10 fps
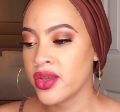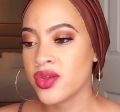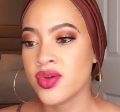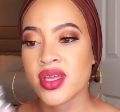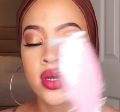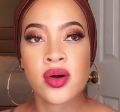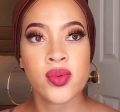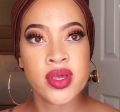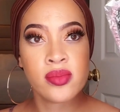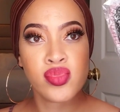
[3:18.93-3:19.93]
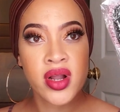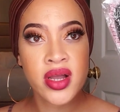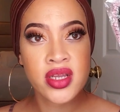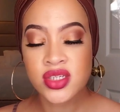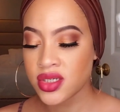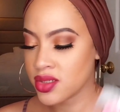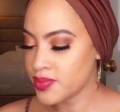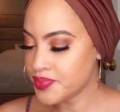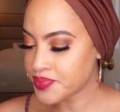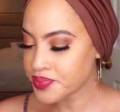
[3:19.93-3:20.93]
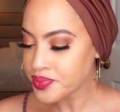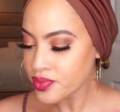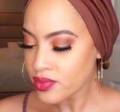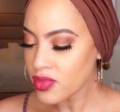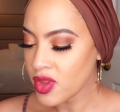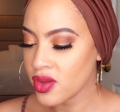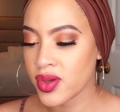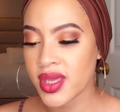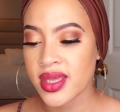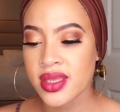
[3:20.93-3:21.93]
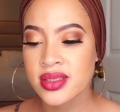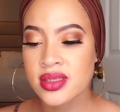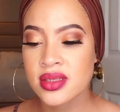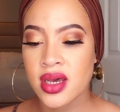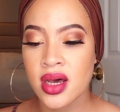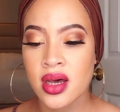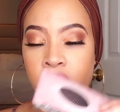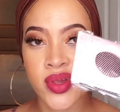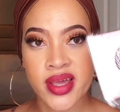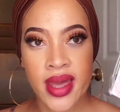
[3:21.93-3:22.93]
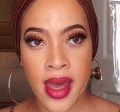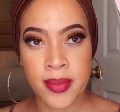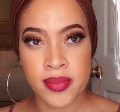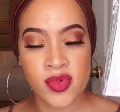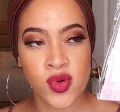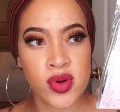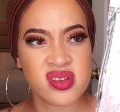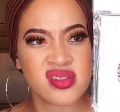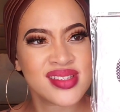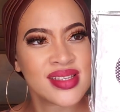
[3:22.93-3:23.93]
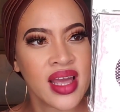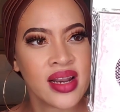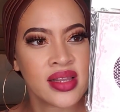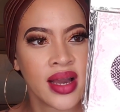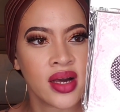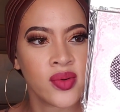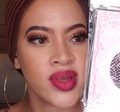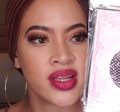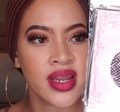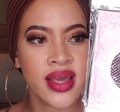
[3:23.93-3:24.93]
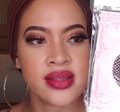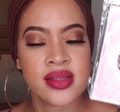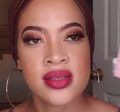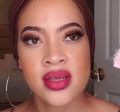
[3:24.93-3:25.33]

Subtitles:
You get a wig brush, you get a wig cap, or it's kind of like a wig net